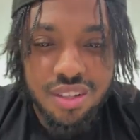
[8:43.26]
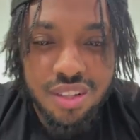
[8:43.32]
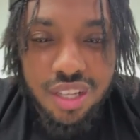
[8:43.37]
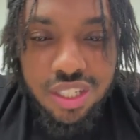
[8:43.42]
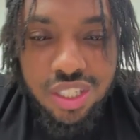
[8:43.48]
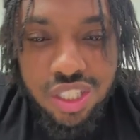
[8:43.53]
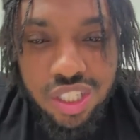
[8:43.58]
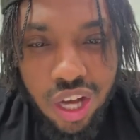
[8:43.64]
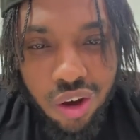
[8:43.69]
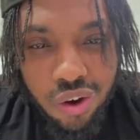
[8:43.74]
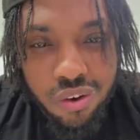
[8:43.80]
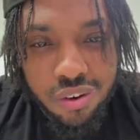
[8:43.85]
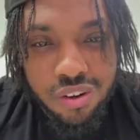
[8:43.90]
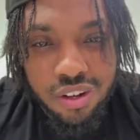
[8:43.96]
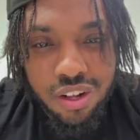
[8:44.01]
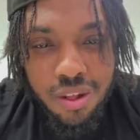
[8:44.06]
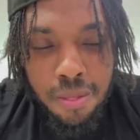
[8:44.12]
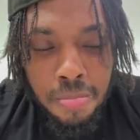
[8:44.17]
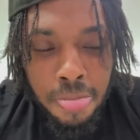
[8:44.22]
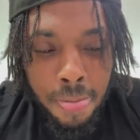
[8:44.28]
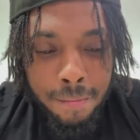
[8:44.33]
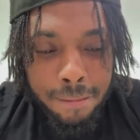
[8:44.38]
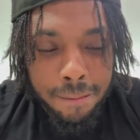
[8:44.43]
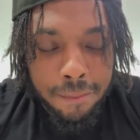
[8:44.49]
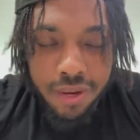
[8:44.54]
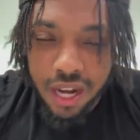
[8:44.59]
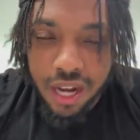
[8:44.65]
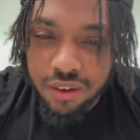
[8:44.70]
So
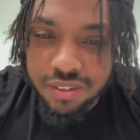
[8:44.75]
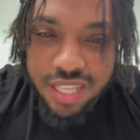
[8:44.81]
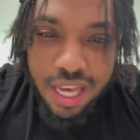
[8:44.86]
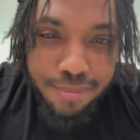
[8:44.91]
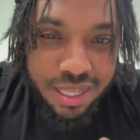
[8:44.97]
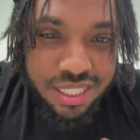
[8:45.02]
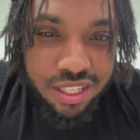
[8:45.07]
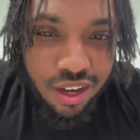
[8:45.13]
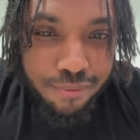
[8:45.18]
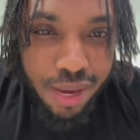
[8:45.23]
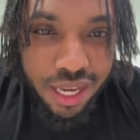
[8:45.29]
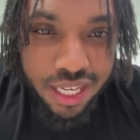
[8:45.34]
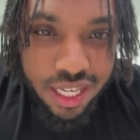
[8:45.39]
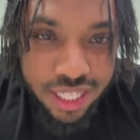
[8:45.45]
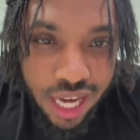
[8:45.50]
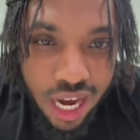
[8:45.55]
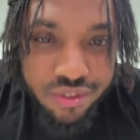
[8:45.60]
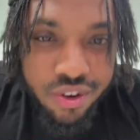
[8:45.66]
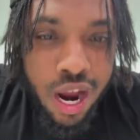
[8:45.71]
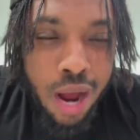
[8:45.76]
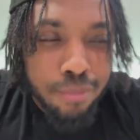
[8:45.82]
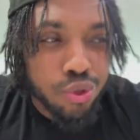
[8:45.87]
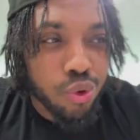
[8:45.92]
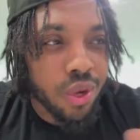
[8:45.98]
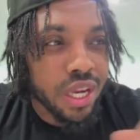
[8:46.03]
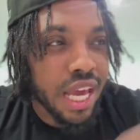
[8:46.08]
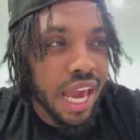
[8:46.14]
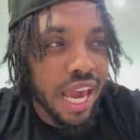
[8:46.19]
when I was getting myself back together, I'm
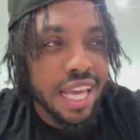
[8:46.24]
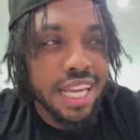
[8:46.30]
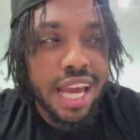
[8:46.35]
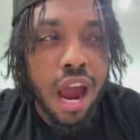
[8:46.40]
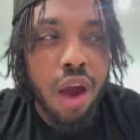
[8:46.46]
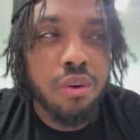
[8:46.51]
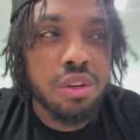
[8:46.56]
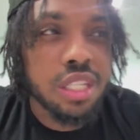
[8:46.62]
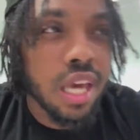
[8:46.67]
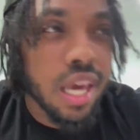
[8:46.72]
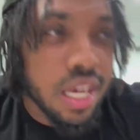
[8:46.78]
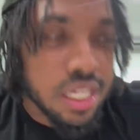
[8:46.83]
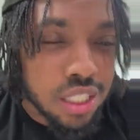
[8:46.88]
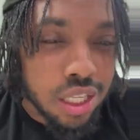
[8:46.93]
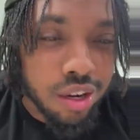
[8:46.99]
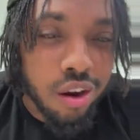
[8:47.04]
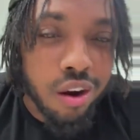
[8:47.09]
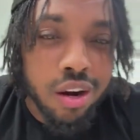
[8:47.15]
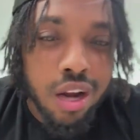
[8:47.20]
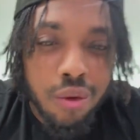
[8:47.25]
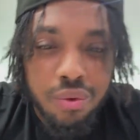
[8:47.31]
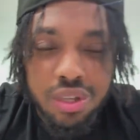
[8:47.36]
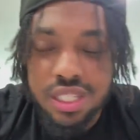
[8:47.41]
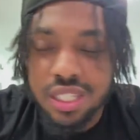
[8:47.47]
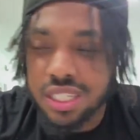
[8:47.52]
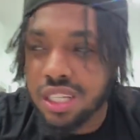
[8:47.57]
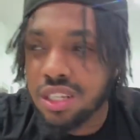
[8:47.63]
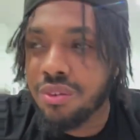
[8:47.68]
doing 80 hours of Instacart. I
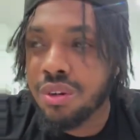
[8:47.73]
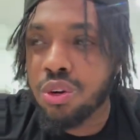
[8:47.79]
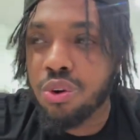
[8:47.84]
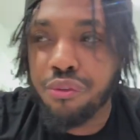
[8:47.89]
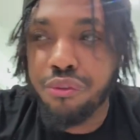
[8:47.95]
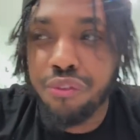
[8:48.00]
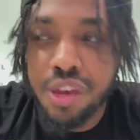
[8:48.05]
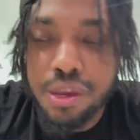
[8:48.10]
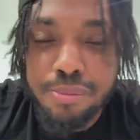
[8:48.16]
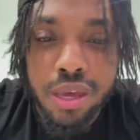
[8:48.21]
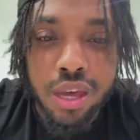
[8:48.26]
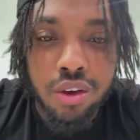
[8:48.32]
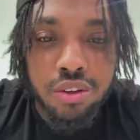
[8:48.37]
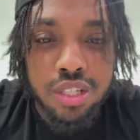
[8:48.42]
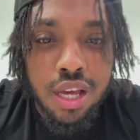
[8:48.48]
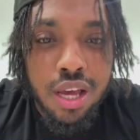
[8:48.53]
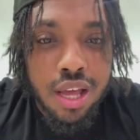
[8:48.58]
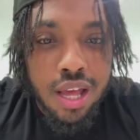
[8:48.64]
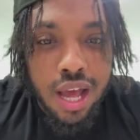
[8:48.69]
wasn't dealing with no females.